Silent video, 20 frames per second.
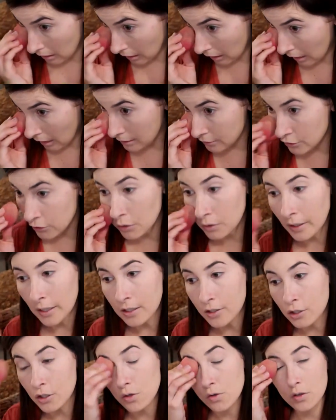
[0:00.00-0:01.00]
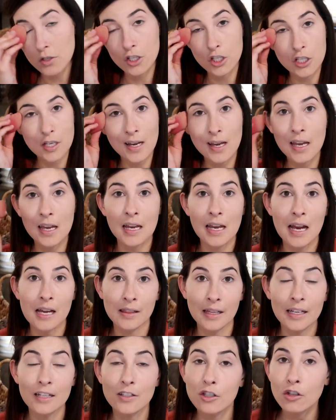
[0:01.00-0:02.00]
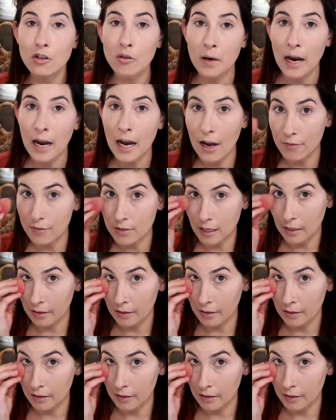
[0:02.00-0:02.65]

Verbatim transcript: I do like to crochet. I like to craft.